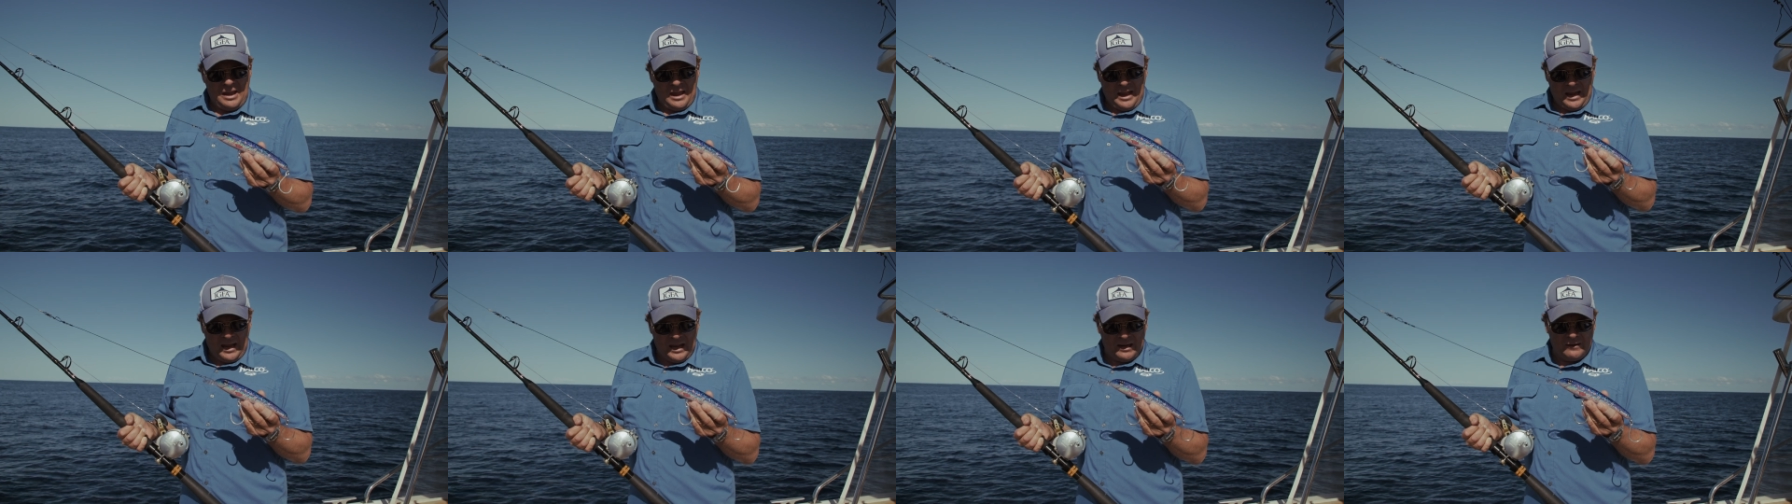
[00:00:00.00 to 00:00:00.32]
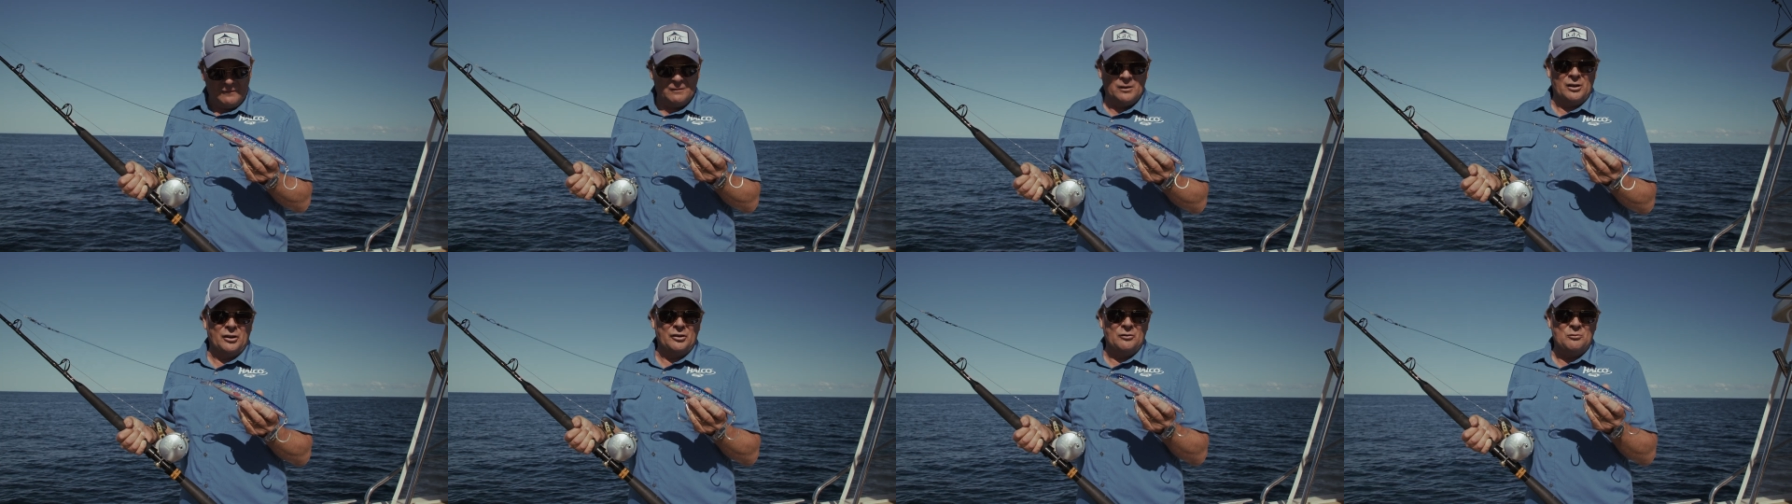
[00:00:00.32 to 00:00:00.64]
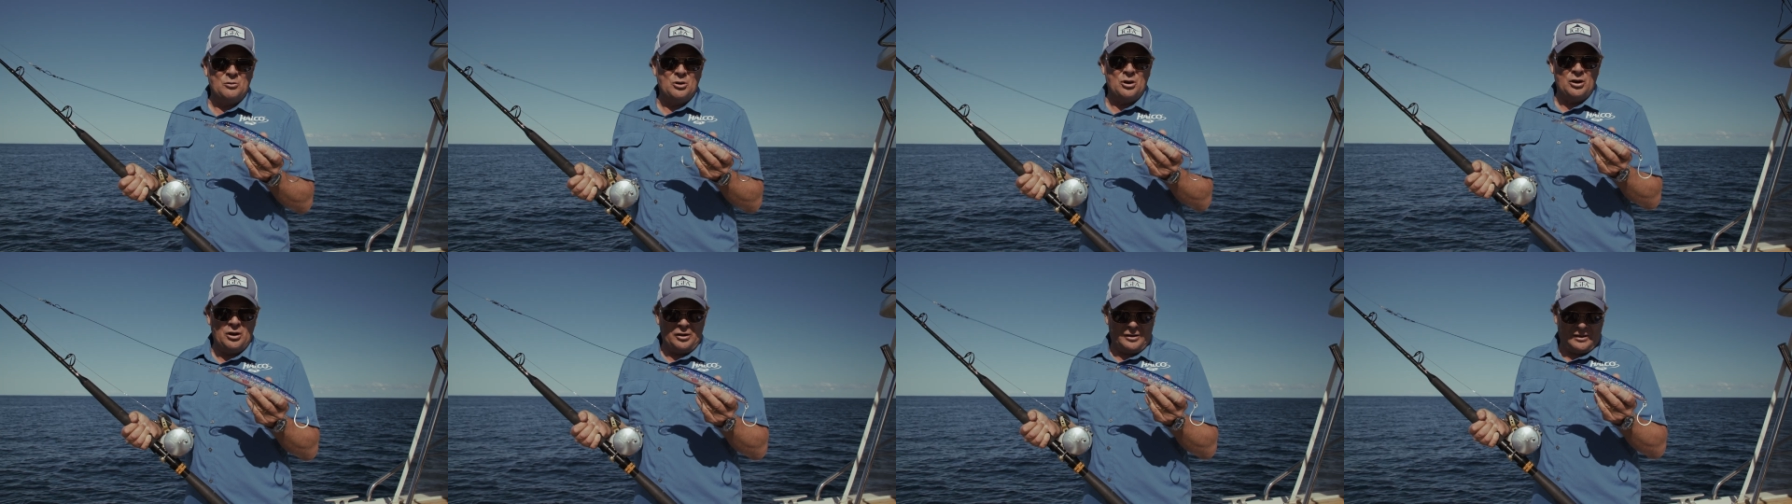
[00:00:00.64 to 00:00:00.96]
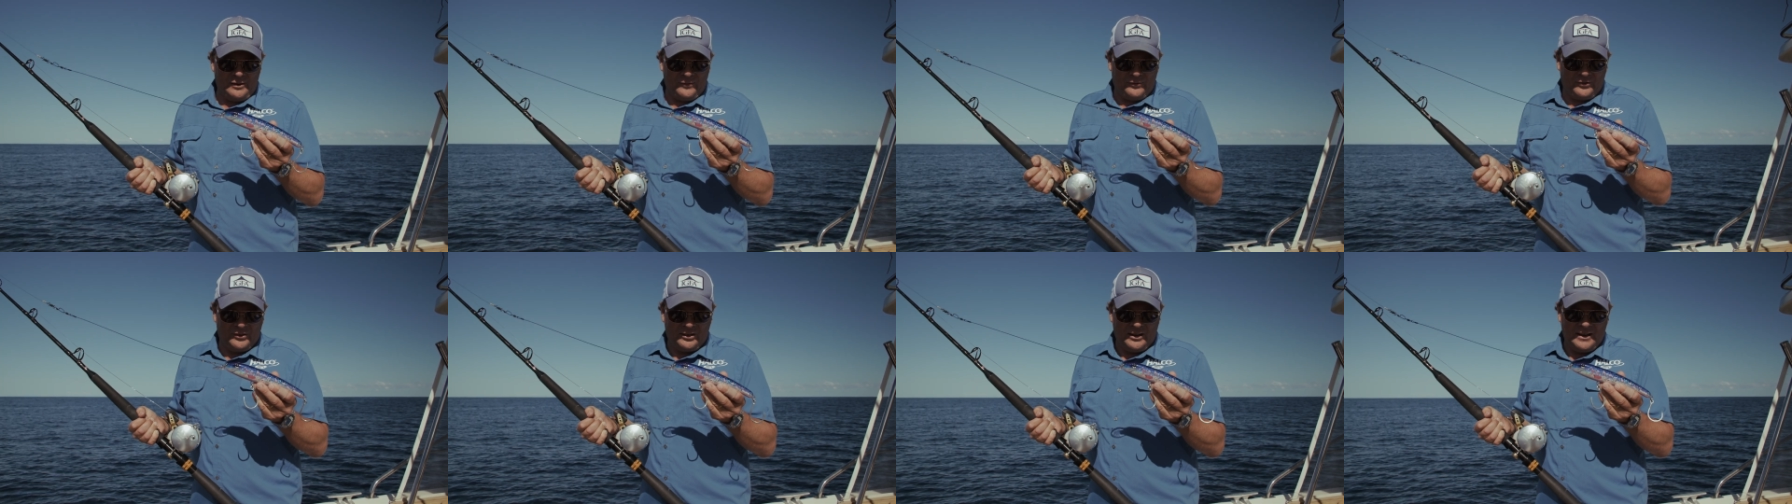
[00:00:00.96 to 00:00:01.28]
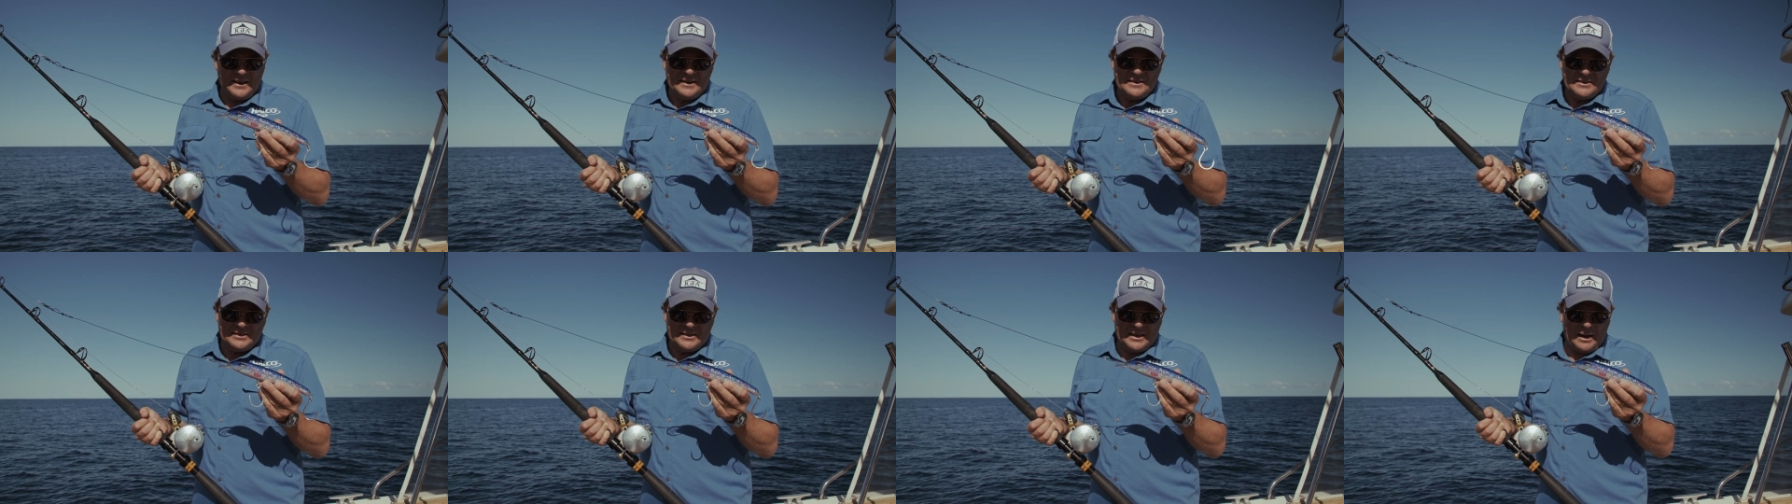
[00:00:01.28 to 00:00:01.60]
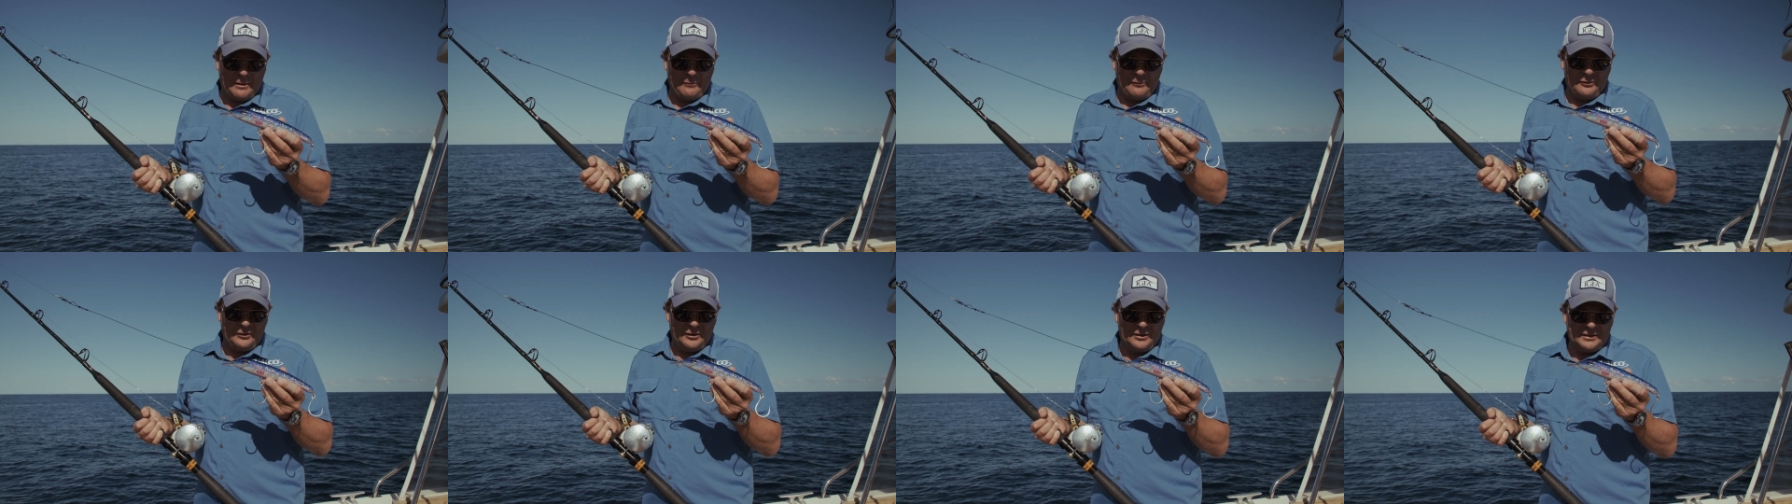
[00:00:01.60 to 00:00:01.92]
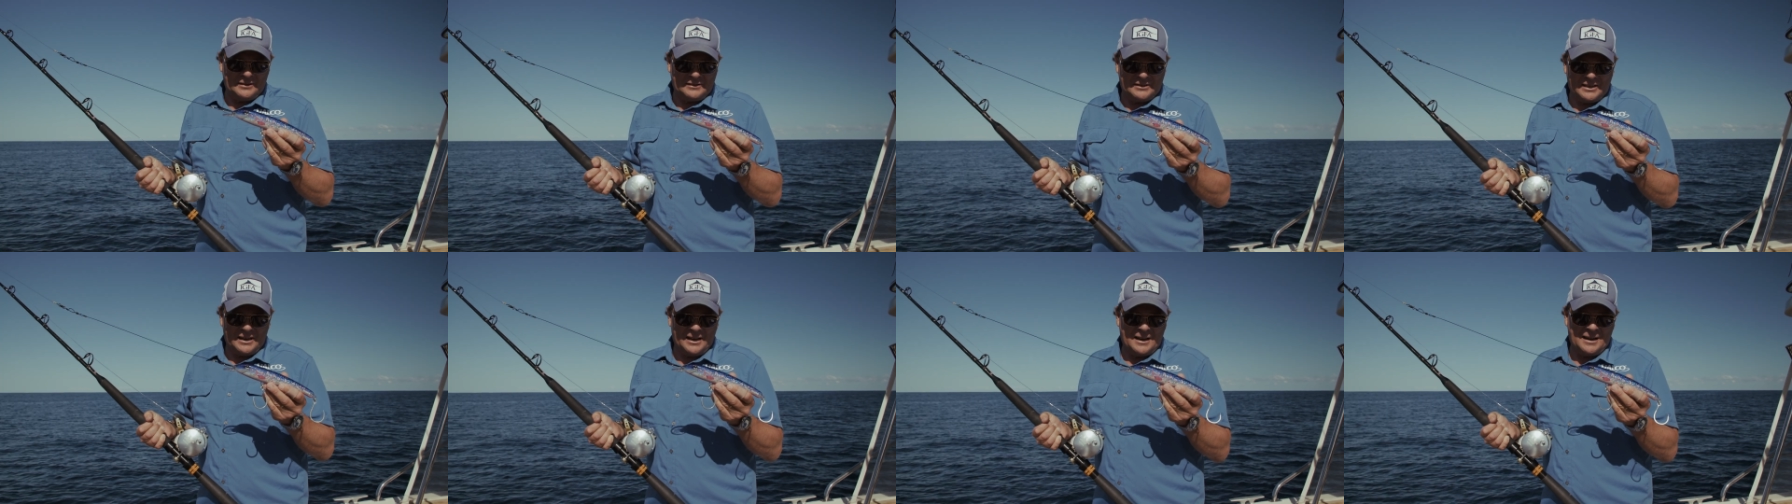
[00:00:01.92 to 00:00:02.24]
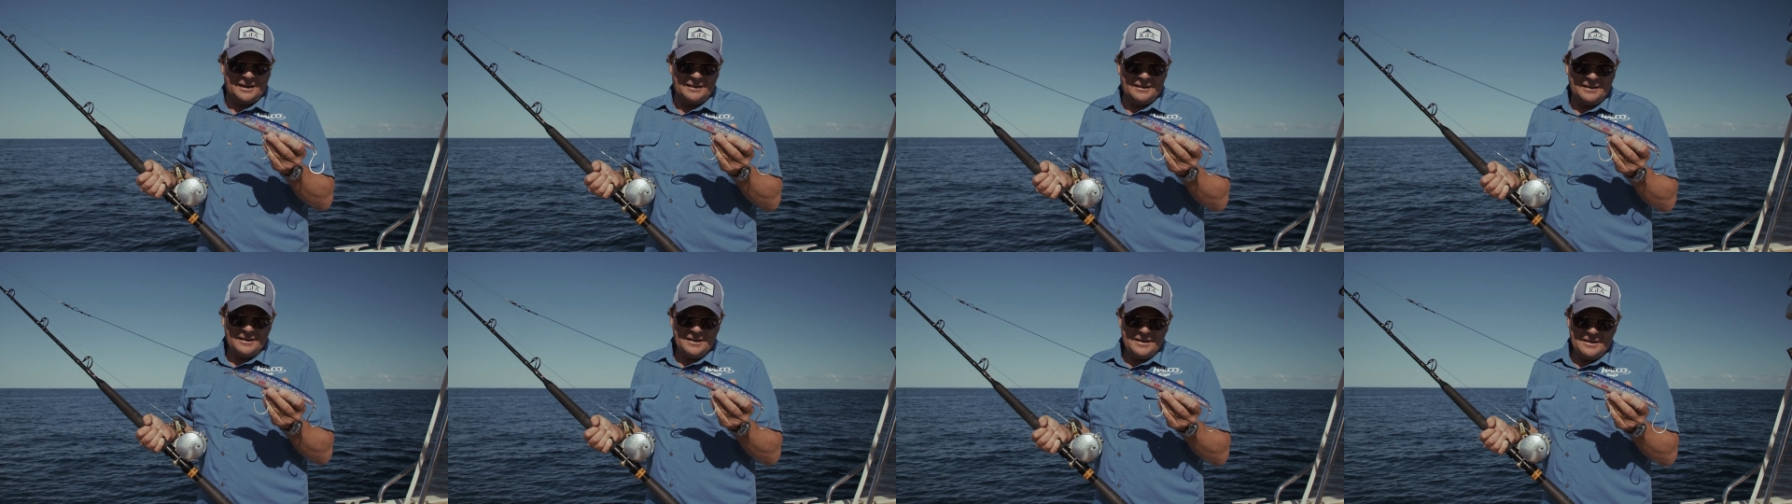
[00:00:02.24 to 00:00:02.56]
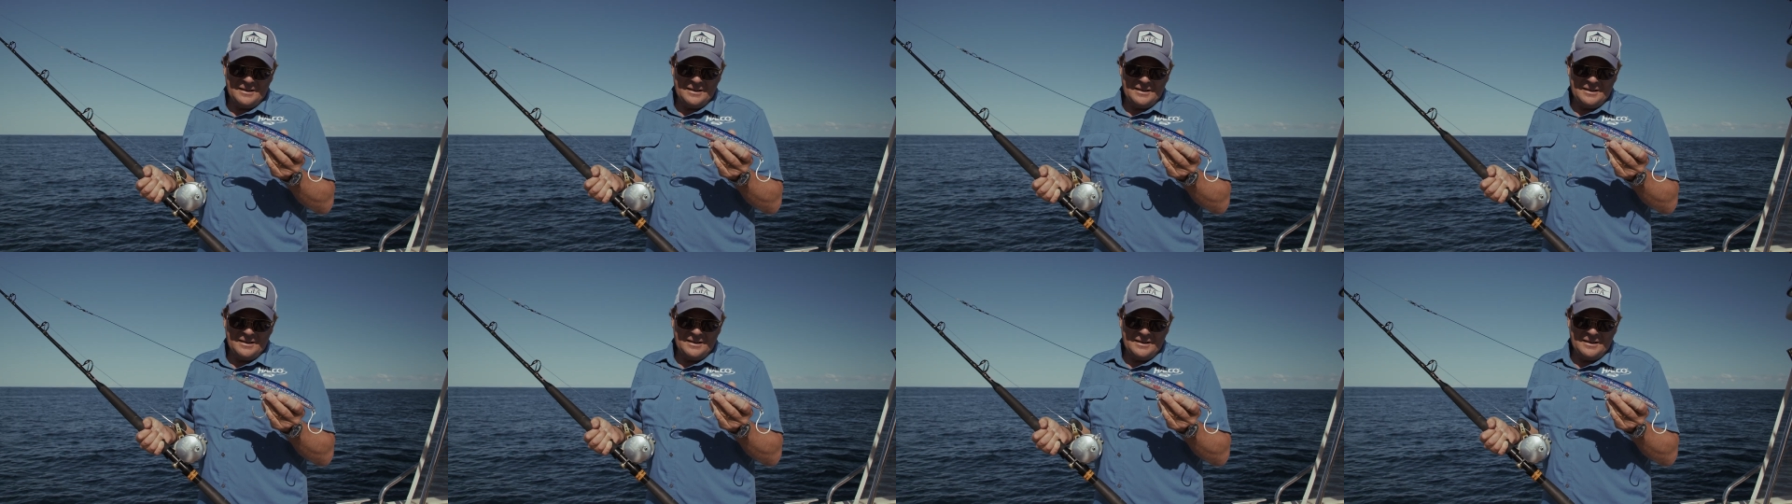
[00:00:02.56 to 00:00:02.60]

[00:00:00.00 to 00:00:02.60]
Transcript: hell of a lot of work. You've seen some of it.